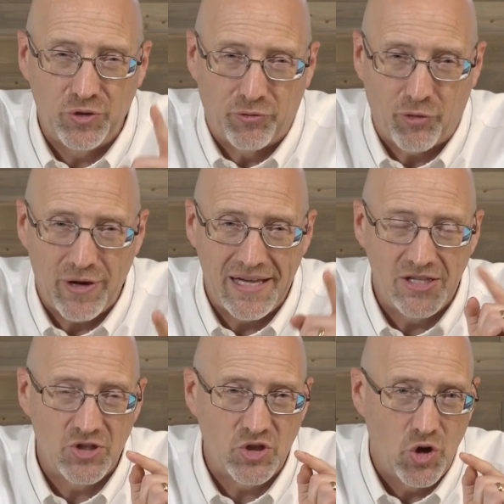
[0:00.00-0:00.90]
your
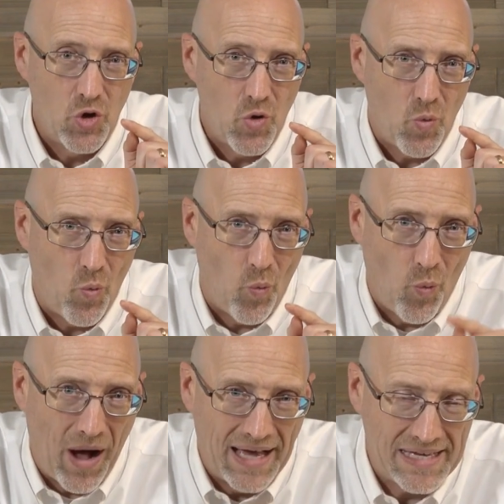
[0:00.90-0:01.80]
friends
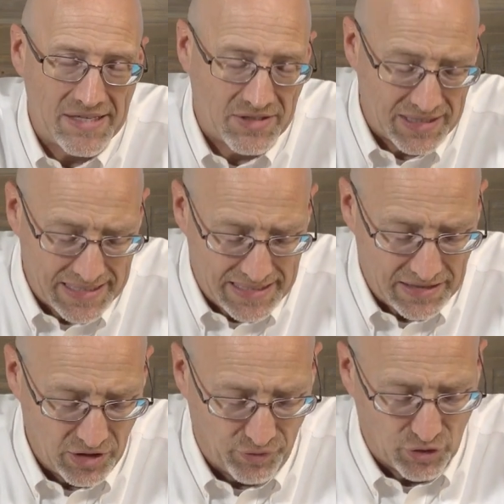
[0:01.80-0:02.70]
wisely.
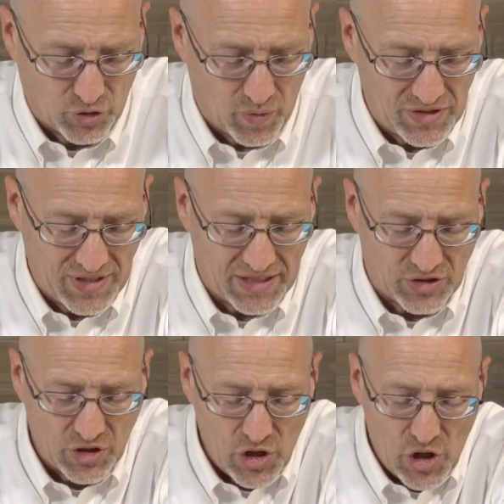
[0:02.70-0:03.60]
Look at verse
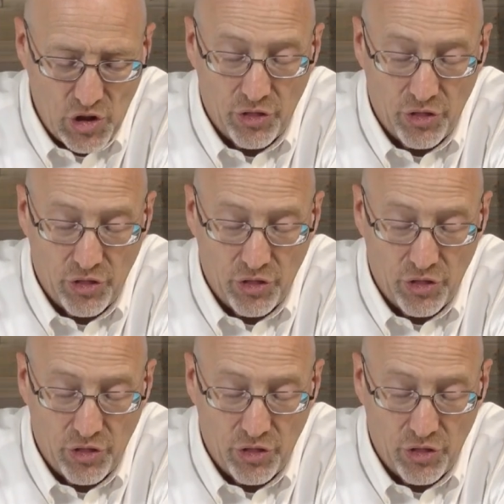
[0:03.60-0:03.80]
26.